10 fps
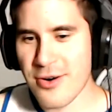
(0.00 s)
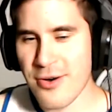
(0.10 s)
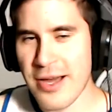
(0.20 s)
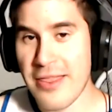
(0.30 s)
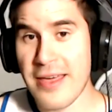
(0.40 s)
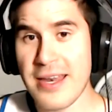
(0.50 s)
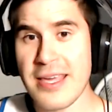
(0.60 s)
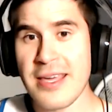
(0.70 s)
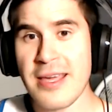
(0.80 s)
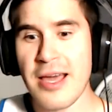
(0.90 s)
and then
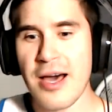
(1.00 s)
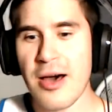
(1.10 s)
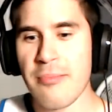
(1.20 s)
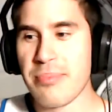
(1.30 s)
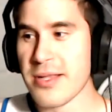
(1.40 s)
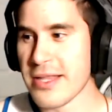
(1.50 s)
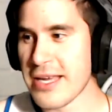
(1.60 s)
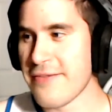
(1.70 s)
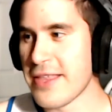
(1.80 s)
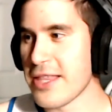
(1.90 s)
he believed
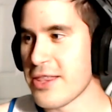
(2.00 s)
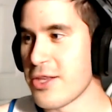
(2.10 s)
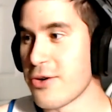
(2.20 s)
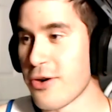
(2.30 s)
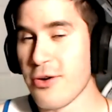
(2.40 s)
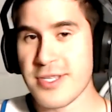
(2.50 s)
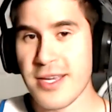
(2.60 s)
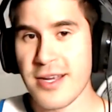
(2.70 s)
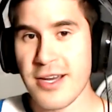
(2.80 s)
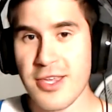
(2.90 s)
that the girl
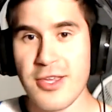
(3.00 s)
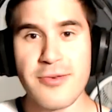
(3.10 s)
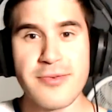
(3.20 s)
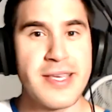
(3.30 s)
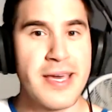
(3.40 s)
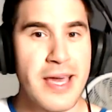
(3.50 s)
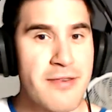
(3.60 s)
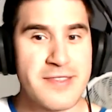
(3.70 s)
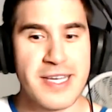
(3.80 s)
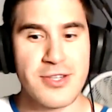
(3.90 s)
was gonna accuse him
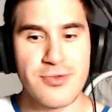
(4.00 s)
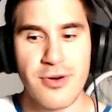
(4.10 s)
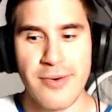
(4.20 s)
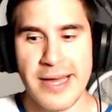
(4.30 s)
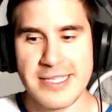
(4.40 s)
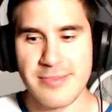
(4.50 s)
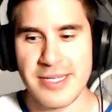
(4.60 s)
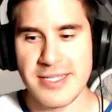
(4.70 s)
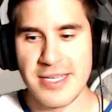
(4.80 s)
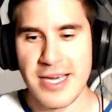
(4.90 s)
of sexual
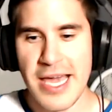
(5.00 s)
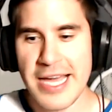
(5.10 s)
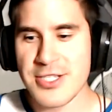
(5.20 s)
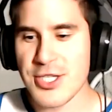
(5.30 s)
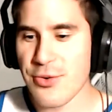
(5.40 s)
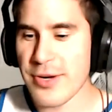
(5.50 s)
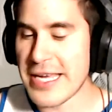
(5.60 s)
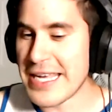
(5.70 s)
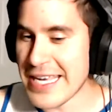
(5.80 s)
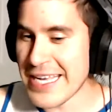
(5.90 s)
harassment, and so
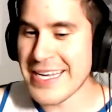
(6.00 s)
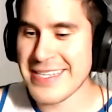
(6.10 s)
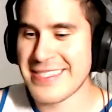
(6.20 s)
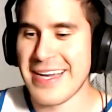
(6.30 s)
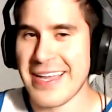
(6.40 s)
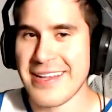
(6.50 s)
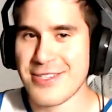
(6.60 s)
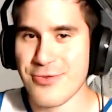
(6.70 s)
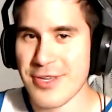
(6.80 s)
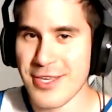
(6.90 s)
he decided
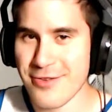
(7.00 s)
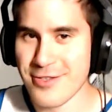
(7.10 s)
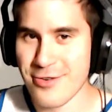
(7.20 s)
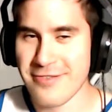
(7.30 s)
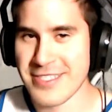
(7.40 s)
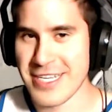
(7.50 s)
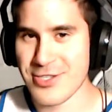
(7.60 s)
to accuse her of sexual